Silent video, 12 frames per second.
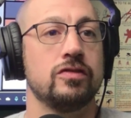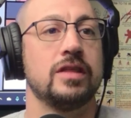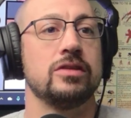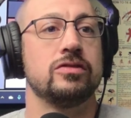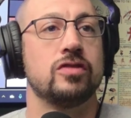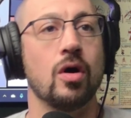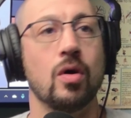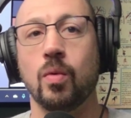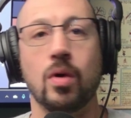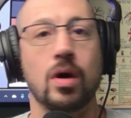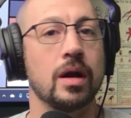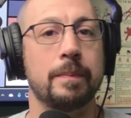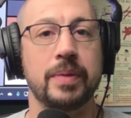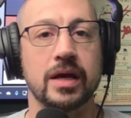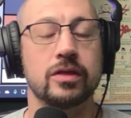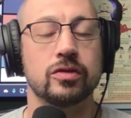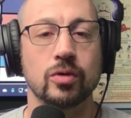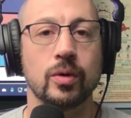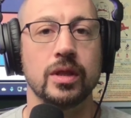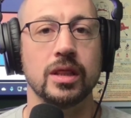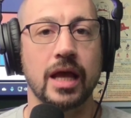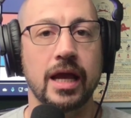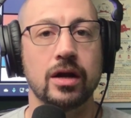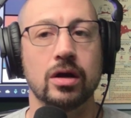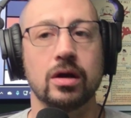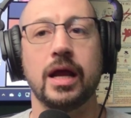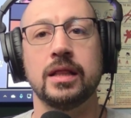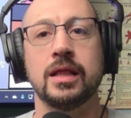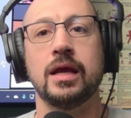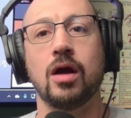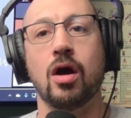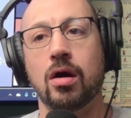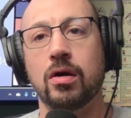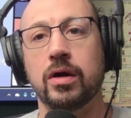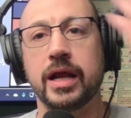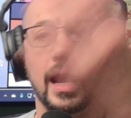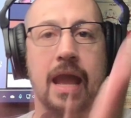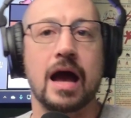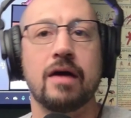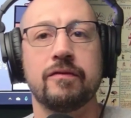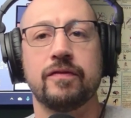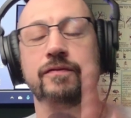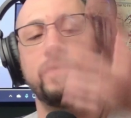they don't want to pick through it later and they already have